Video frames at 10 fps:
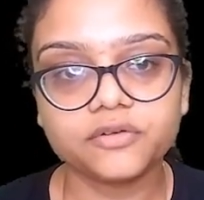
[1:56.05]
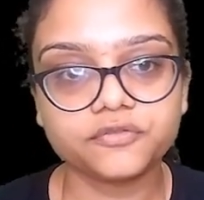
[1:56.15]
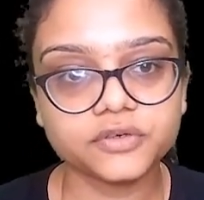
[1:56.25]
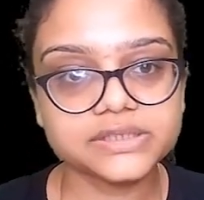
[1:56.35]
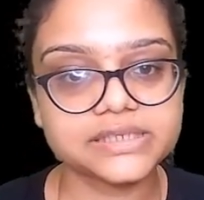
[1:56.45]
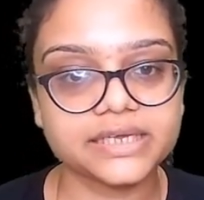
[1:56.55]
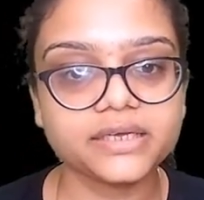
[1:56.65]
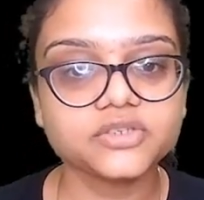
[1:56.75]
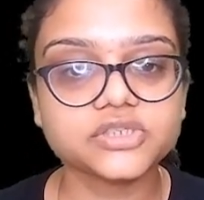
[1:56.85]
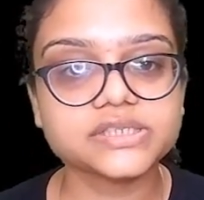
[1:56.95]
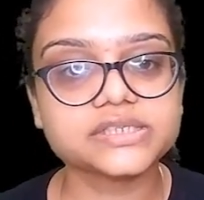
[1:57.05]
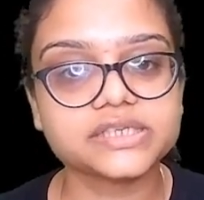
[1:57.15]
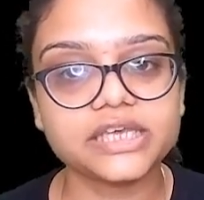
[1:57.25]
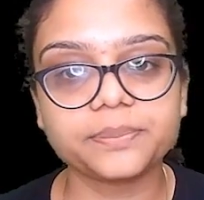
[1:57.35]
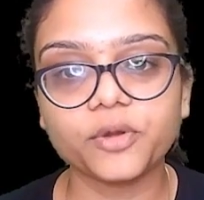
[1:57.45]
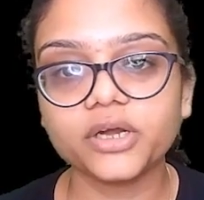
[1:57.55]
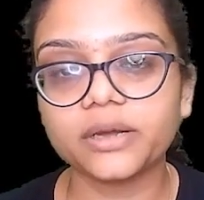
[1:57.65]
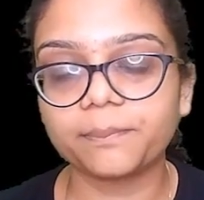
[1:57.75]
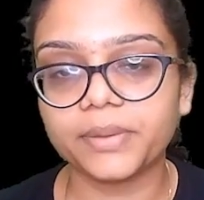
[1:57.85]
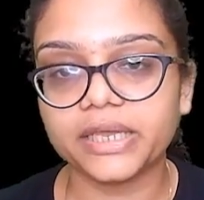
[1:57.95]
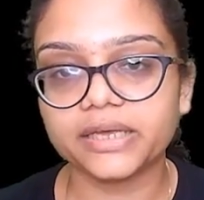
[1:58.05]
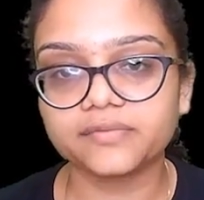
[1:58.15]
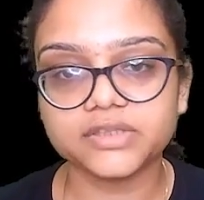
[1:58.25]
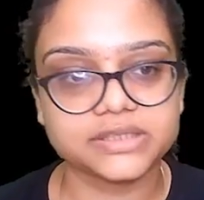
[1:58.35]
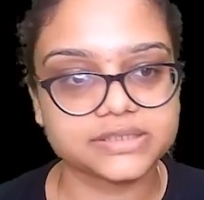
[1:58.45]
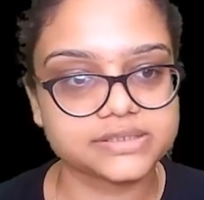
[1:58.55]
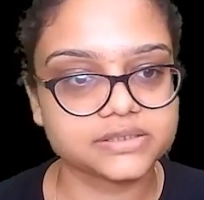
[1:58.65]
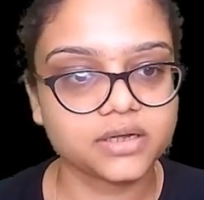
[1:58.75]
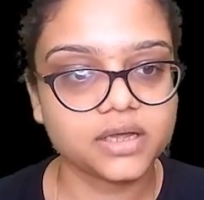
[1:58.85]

Firstly, just keep on comparing with this.